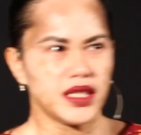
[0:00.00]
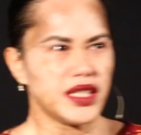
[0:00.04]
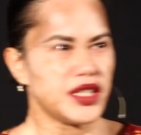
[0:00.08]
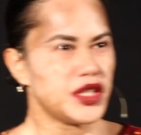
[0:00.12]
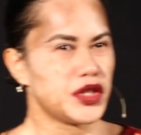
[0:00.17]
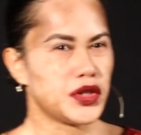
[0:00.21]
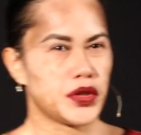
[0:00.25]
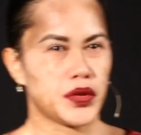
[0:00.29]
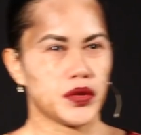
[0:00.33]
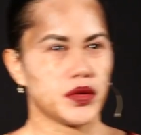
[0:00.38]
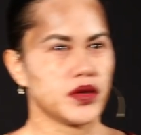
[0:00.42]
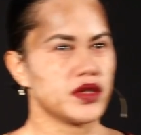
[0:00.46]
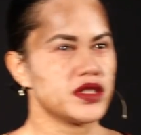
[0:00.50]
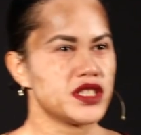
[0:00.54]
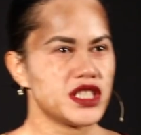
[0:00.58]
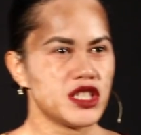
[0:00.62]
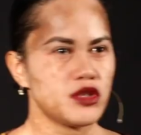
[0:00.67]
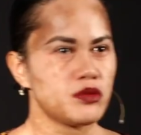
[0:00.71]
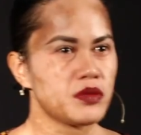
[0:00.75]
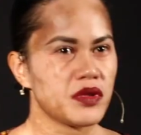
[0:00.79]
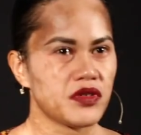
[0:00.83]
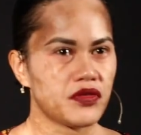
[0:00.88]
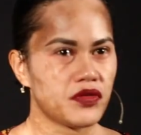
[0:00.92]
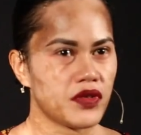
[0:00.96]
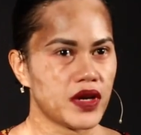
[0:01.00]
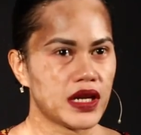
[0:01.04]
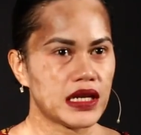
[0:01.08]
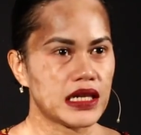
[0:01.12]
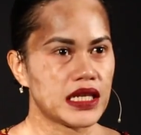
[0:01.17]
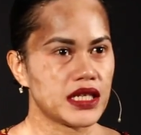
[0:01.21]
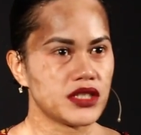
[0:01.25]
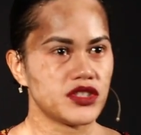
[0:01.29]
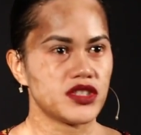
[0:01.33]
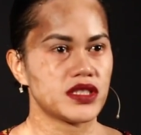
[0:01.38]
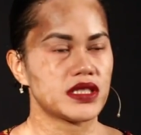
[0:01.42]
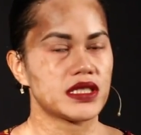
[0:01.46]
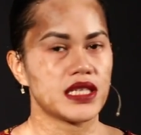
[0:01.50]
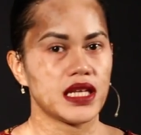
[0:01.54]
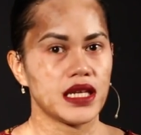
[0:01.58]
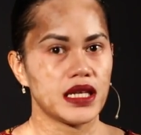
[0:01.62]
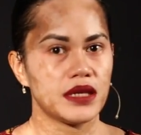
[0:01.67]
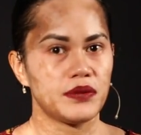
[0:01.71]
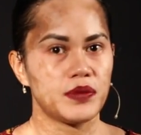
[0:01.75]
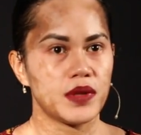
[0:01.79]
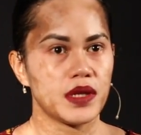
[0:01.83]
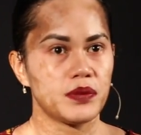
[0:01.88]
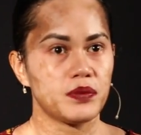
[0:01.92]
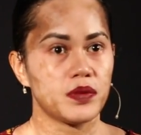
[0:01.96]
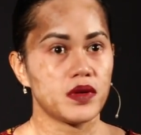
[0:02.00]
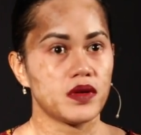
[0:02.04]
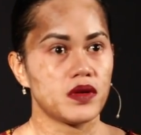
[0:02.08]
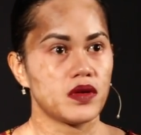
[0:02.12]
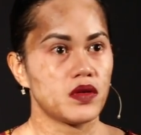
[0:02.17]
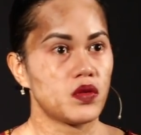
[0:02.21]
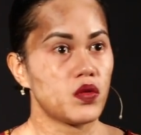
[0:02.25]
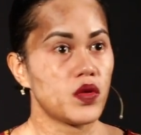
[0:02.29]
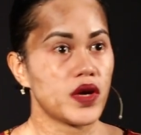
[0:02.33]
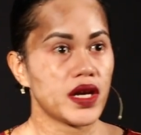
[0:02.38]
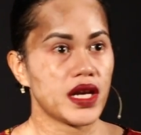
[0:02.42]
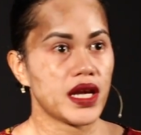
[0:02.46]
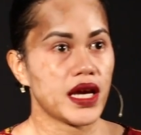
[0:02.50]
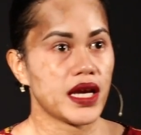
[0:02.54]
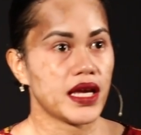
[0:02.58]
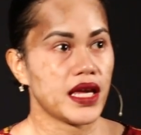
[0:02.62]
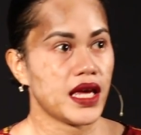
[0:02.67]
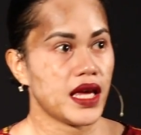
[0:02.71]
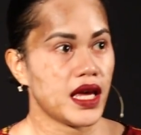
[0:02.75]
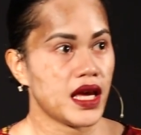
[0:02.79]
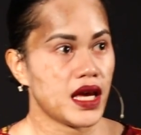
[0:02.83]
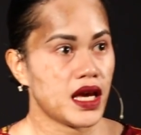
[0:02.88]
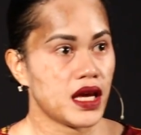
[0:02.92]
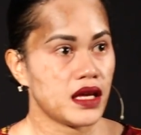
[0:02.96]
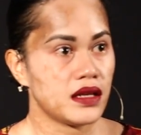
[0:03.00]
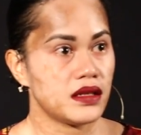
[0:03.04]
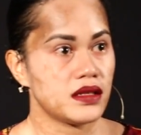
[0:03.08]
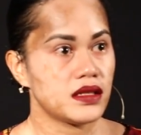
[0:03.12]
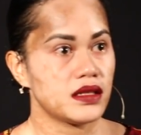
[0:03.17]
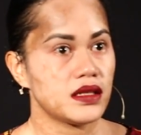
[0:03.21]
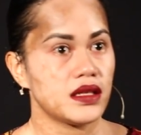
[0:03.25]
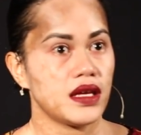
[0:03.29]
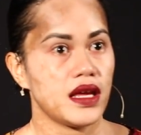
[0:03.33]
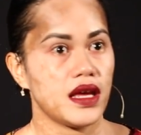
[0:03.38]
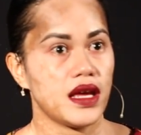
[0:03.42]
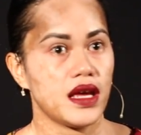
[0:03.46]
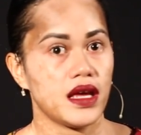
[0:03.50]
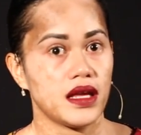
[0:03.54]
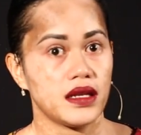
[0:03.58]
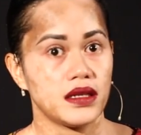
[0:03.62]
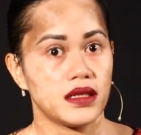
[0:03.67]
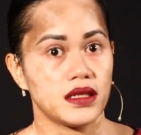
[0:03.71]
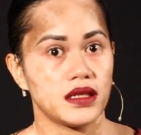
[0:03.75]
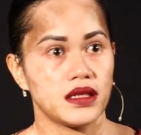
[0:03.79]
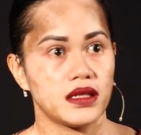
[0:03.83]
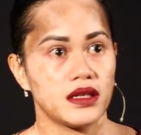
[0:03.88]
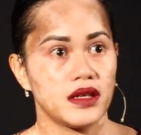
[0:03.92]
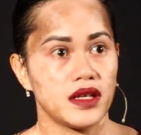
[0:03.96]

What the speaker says: you know, consumer friendly, just telling people what I had. And